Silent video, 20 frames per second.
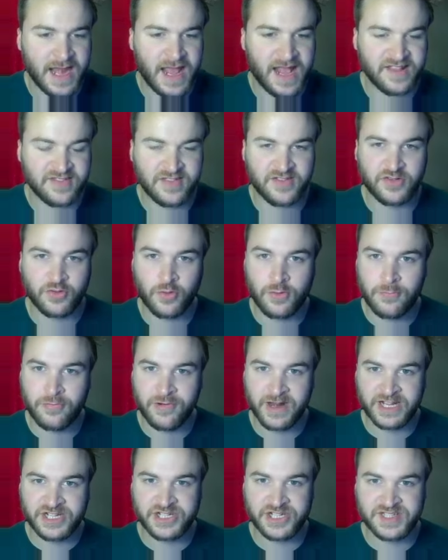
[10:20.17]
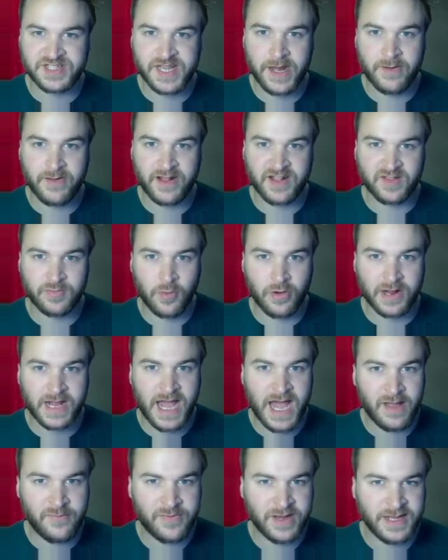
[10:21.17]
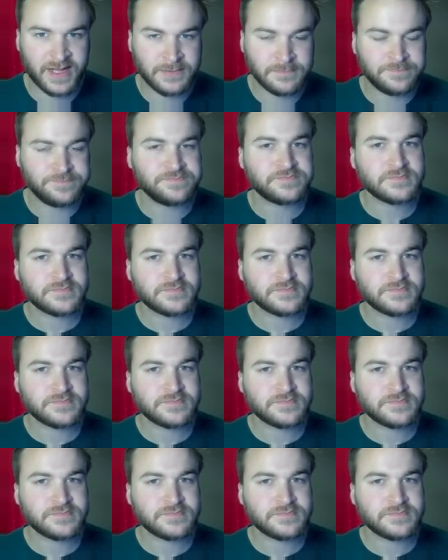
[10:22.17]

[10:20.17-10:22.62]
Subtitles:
As the Storm Prediction Center gets more confident,